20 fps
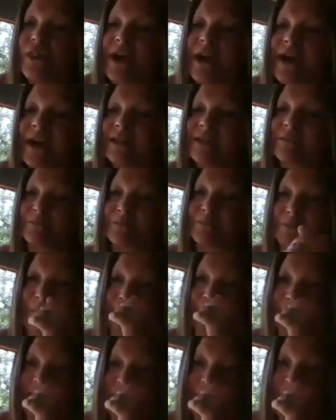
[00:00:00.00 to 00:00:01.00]
that,
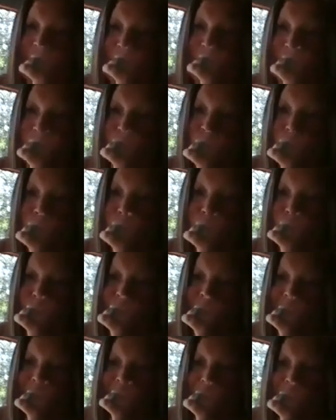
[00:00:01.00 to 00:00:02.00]
but we'll put
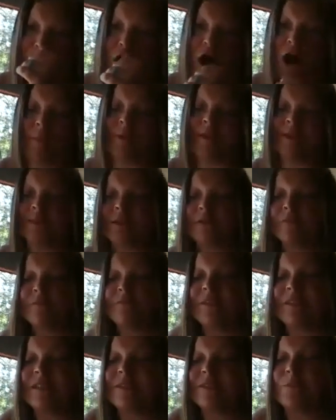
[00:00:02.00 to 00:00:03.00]
that in the comments on
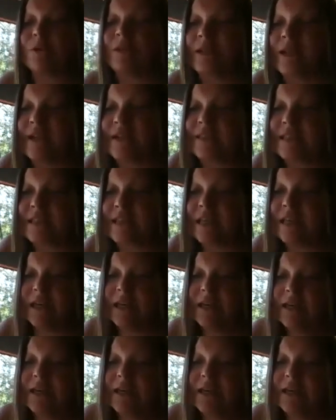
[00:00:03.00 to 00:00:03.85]
Facebook, Leslie.